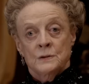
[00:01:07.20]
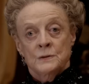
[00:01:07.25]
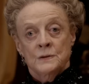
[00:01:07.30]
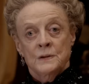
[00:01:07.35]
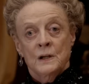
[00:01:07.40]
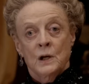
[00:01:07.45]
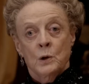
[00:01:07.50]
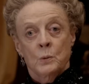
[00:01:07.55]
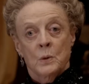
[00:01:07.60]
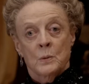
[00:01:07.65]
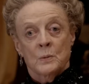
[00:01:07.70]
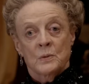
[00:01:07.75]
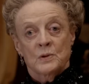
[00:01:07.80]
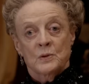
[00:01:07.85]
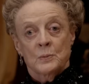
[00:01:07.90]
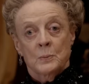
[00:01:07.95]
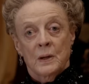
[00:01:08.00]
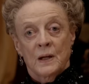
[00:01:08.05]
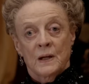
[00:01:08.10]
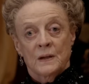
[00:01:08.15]
do think a
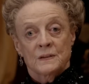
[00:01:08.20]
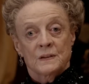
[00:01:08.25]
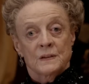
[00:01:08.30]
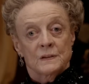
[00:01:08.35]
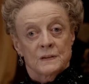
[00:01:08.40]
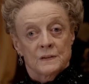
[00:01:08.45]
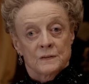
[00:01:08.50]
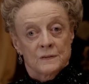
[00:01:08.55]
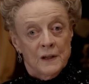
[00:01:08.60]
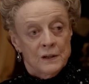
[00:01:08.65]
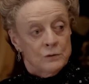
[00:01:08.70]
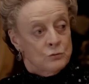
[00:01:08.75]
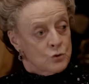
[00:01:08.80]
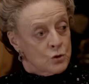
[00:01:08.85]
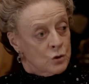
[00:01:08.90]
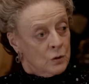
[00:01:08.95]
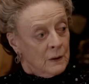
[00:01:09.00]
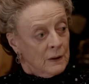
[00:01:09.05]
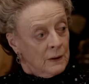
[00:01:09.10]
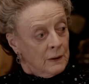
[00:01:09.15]
woman's place is
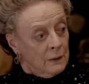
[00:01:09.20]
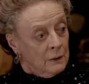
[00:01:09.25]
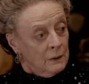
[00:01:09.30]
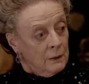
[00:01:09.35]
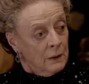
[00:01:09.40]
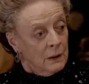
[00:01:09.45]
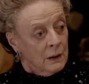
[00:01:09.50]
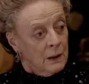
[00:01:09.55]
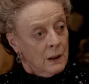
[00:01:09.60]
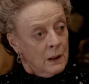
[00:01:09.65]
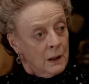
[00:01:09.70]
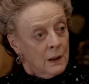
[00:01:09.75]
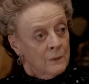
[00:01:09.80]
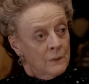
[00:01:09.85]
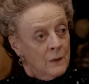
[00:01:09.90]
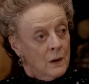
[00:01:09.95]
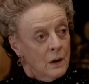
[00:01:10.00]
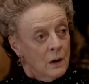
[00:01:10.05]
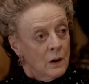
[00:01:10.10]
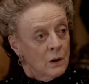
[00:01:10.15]
eventually
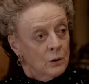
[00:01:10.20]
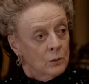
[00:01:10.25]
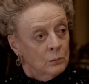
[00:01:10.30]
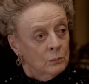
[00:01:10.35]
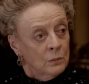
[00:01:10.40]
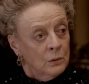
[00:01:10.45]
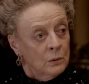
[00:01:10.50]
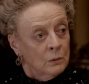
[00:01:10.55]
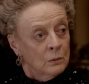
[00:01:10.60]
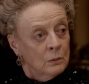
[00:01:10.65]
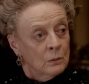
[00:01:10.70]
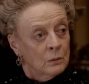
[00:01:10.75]
in the home.